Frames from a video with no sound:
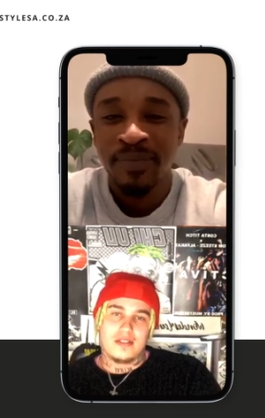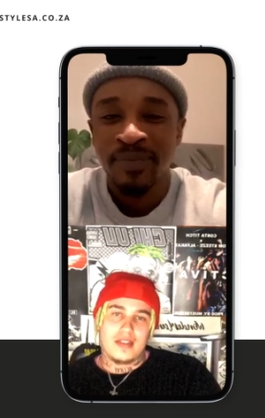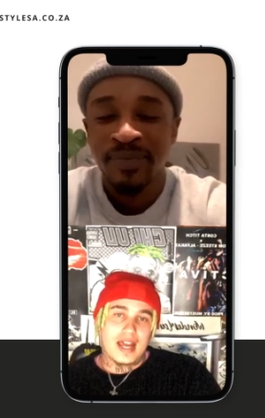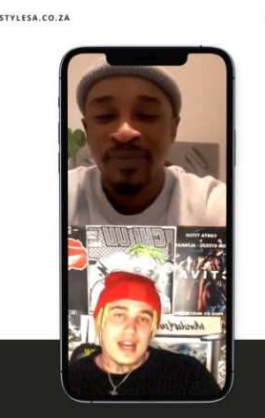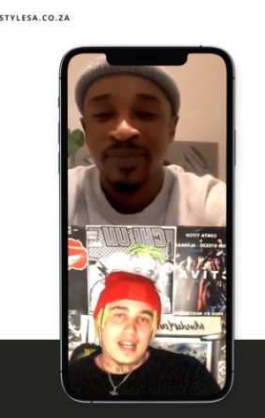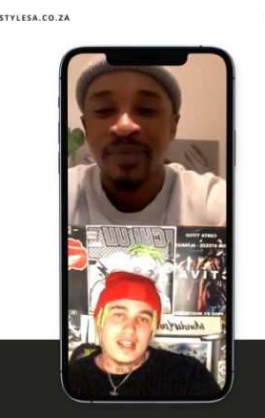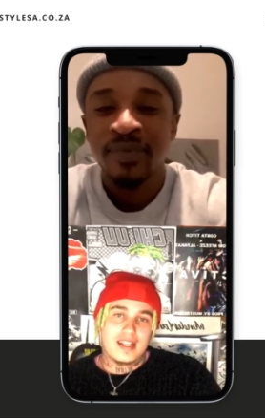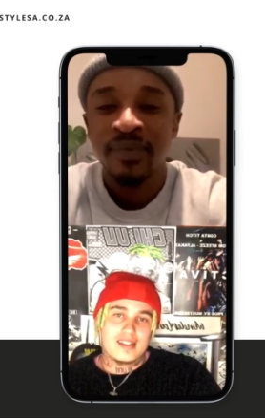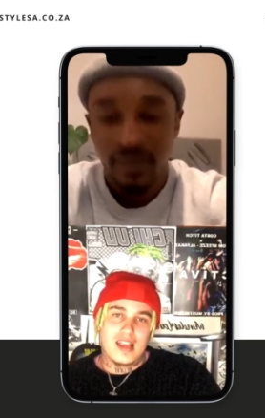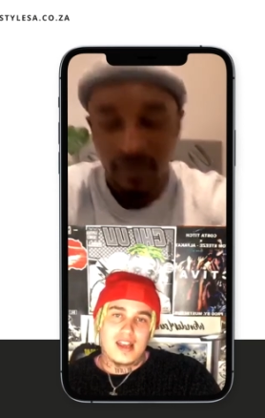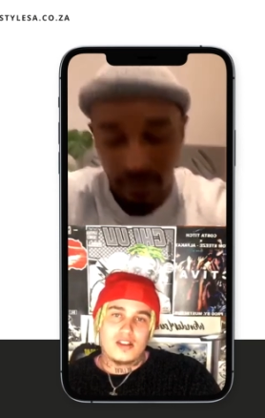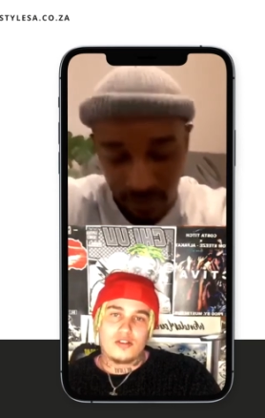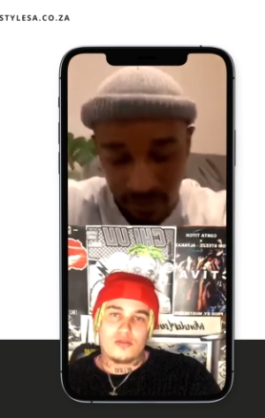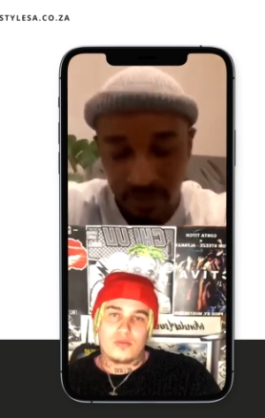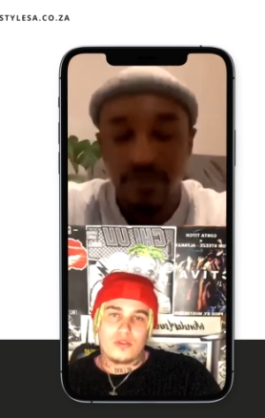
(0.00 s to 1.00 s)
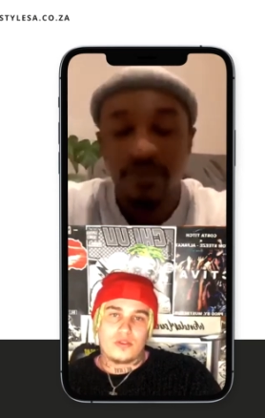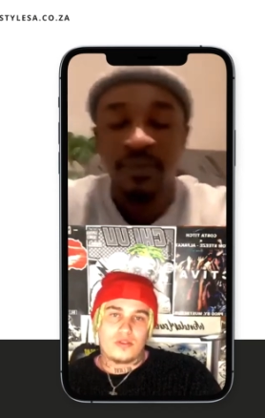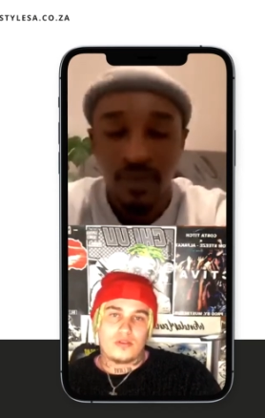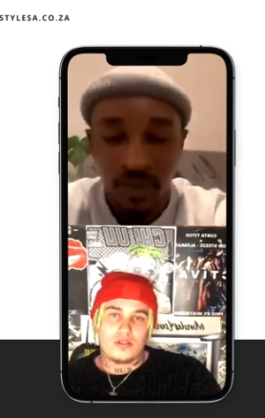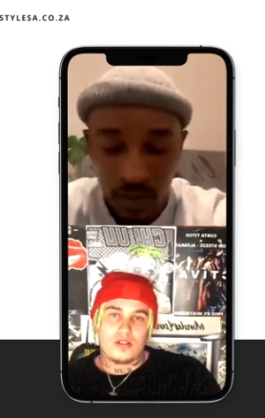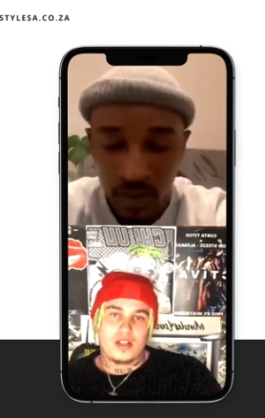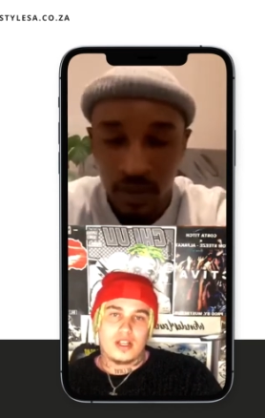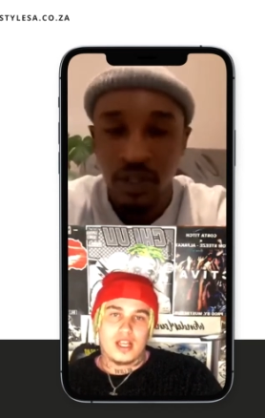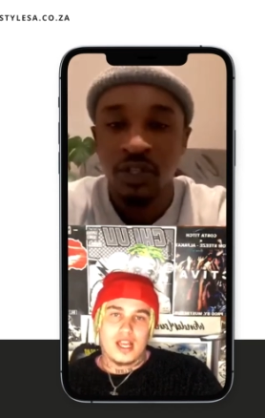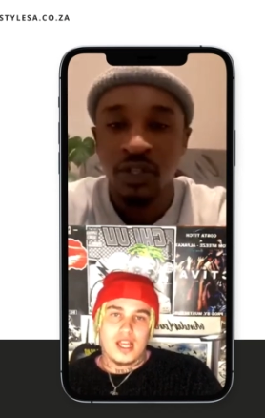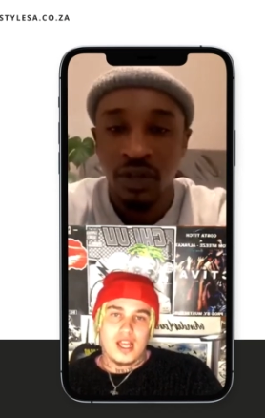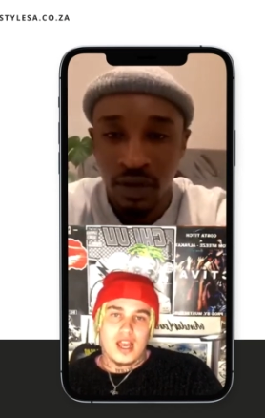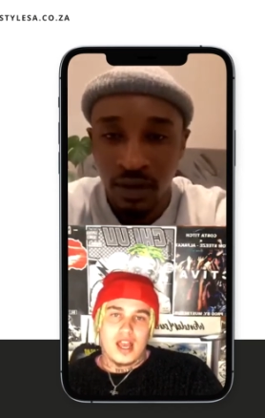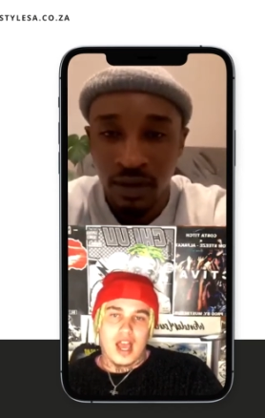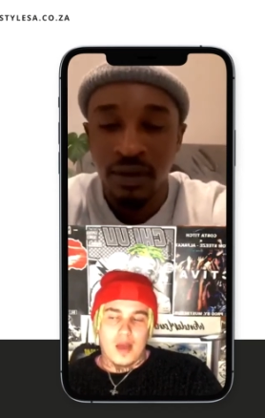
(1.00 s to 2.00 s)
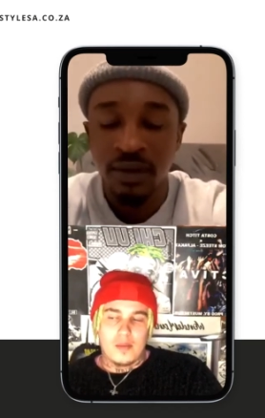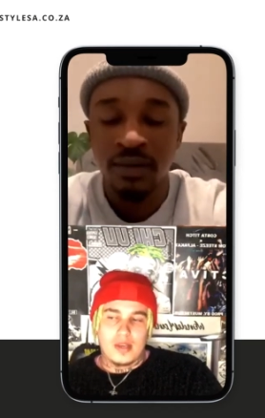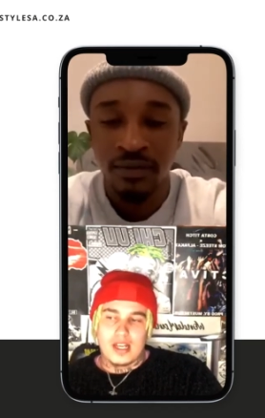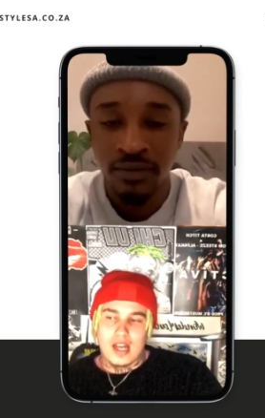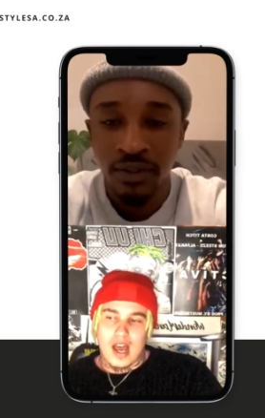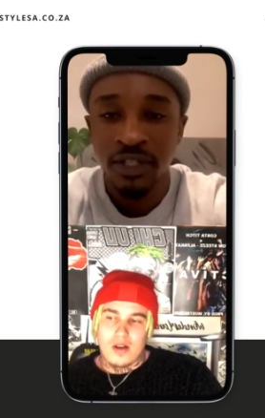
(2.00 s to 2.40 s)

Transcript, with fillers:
Speaker 1: tell you, bro. Sure, I mean, our sure.